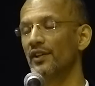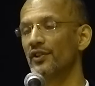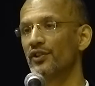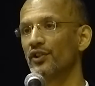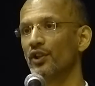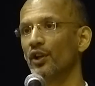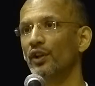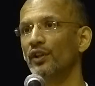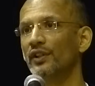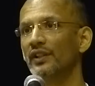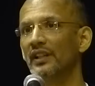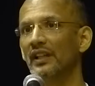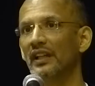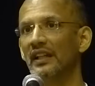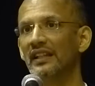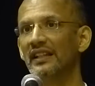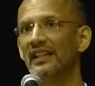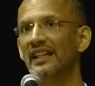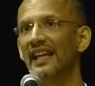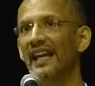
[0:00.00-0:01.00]
So
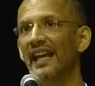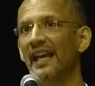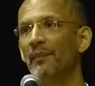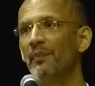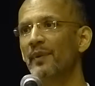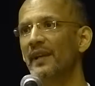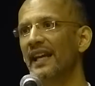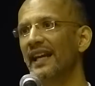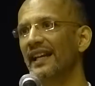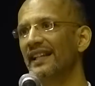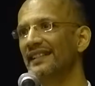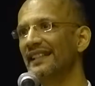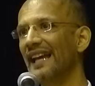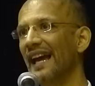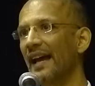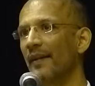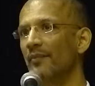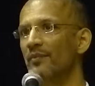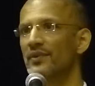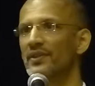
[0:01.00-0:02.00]
the AP
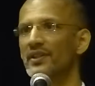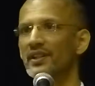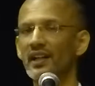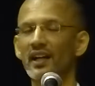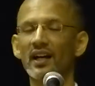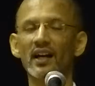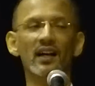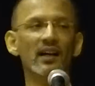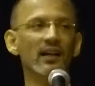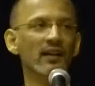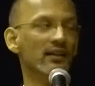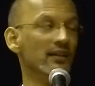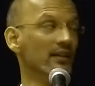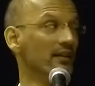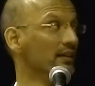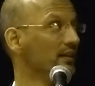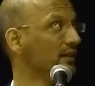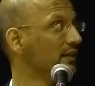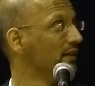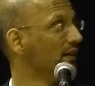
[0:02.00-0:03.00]
exams,
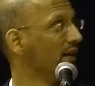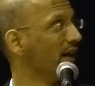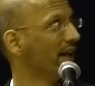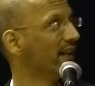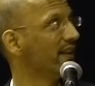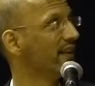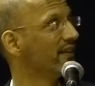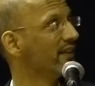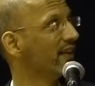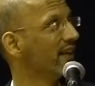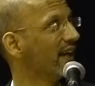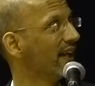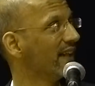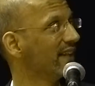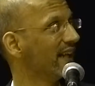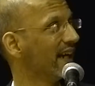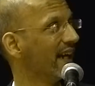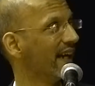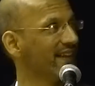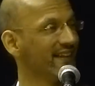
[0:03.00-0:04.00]
I didn't
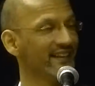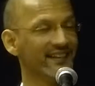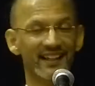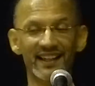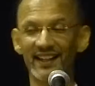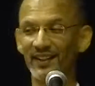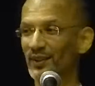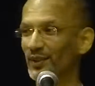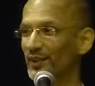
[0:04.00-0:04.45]
realize I had it there.